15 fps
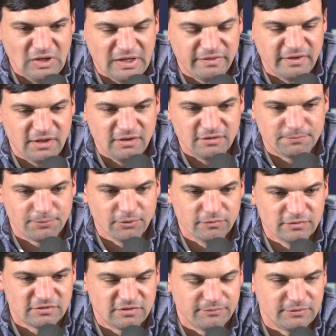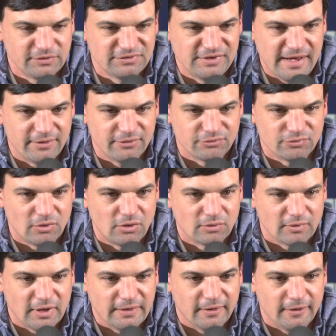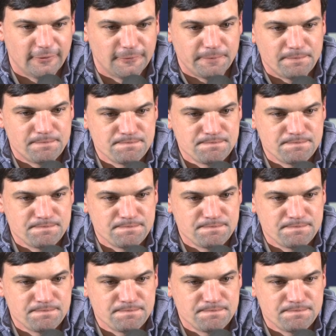I think he's proven some of his doubters wrong right now.